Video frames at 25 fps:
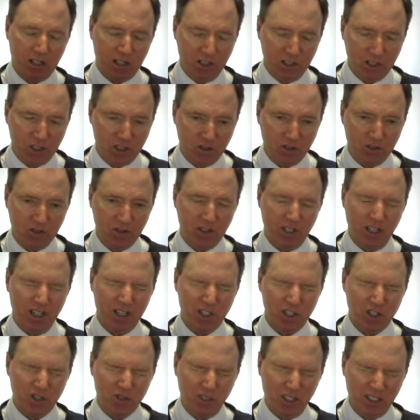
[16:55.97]
const a
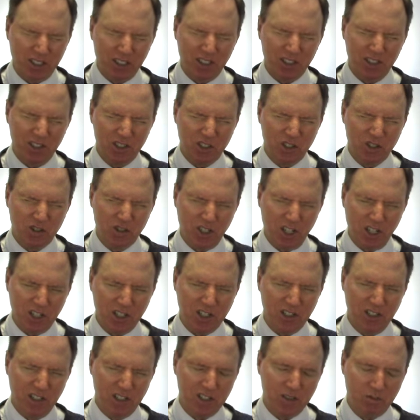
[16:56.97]
strict
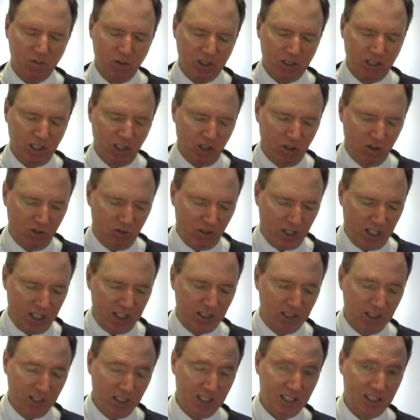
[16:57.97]
constructionist would go
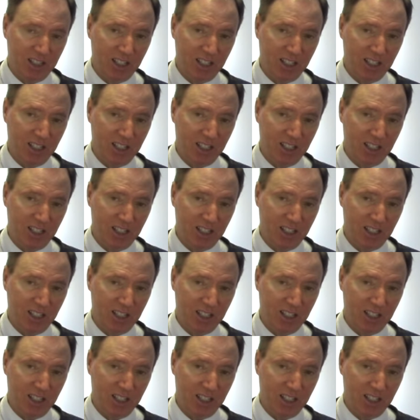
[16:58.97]
right to the